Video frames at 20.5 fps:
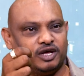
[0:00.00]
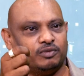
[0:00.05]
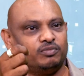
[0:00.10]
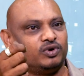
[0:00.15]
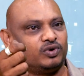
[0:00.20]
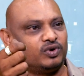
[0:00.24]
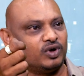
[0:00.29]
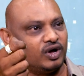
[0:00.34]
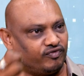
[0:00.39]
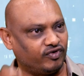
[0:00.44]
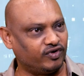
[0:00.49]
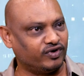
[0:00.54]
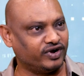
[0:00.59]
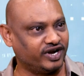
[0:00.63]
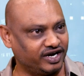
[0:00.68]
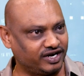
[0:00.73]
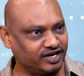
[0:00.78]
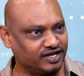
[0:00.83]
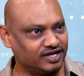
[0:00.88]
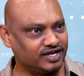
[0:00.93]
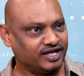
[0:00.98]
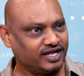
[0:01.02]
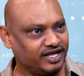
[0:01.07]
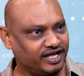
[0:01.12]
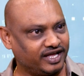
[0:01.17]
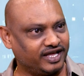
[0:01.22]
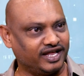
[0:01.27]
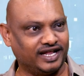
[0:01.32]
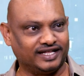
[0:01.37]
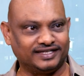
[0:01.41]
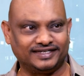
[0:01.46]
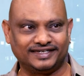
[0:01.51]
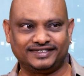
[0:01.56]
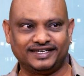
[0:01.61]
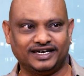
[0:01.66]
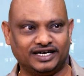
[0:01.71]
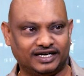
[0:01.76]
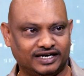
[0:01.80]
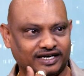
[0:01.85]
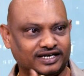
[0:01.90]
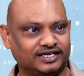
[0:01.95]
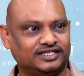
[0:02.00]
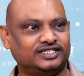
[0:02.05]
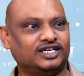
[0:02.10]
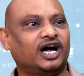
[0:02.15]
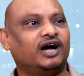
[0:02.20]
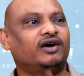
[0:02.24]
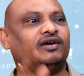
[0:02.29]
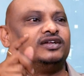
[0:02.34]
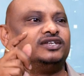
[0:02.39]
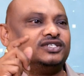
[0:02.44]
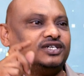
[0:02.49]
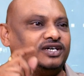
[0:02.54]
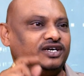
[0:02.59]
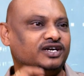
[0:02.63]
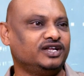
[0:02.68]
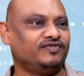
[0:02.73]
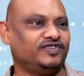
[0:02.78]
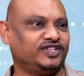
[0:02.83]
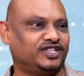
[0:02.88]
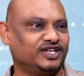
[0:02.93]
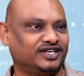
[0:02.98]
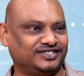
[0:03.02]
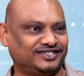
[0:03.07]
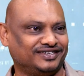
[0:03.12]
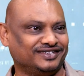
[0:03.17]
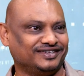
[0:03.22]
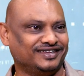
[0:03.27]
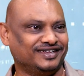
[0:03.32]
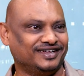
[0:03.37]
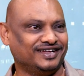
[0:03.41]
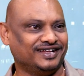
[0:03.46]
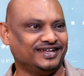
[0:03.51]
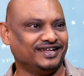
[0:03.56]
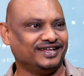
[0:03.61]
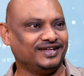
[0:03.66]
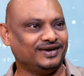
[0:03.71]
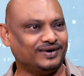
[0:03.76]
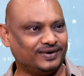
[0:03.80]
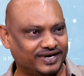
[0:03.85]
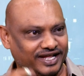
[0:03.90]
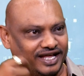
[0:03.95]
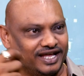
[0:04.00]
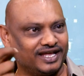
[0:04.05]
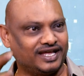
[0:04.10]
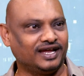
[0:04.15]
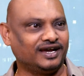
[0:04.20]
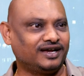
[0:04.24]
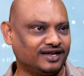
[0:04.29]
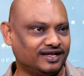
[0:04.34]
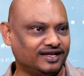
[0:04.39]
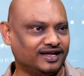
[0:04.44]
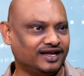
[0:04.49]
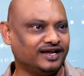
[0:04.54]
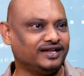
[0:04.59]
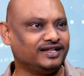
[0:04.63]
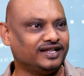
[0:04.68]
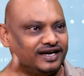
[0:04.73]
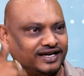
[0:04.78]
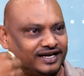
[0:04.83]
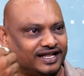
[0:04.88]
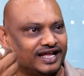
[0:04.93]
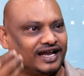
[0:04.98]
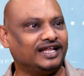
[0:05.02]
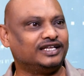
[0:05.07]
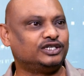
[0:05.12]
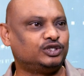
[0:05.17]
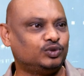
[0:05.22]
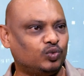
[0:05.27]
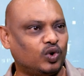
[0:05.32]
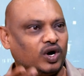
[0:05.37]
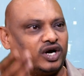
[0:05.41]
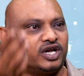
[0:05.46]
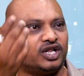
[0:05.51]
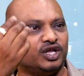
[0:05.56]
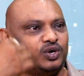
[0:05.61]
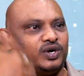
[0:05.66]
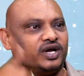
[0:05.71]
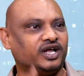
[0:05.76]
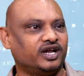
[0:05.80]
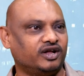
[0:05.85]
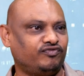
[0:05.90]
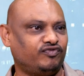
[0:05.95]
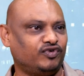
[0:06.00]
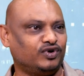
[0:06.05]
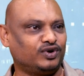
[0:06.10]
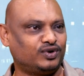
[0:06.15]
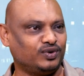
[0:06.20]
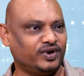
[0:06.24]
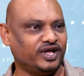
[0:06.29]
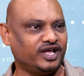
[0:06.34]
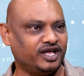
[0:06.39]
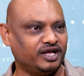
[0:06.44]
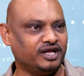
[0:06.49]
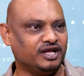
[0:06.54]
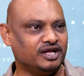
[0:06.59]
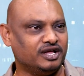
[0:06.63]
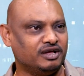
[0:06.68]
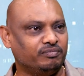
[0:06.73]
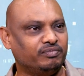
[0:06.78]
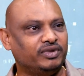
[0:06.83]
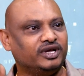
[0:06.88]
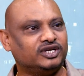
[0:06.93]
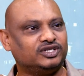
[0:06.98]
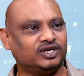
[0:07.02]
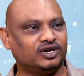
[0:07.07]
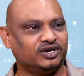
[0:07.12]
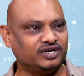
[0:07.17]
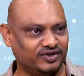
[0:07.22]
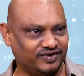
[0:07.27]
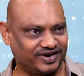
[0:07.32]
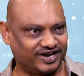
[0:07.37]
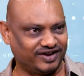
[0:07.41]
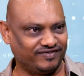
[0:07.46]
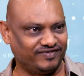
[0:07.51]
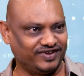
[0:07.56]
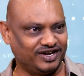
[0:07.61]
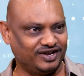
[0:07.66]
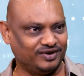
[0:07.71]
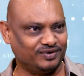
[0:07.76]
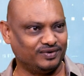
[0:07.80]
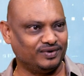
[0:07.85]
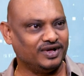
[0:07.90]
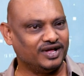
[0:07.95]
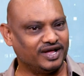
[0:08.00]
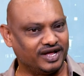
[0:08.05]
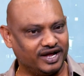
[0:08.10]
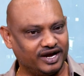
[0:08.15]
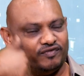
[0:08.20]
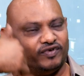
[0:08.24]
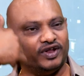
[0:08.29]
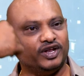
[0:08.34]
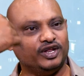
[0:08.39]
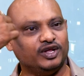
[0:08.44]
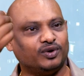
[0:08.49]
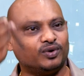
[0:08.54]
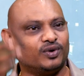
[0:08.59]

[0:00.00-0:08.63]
able to afford it. Again, as I said, a journey with us. Take it and then tell us what you can afford today based on your revenue, and when you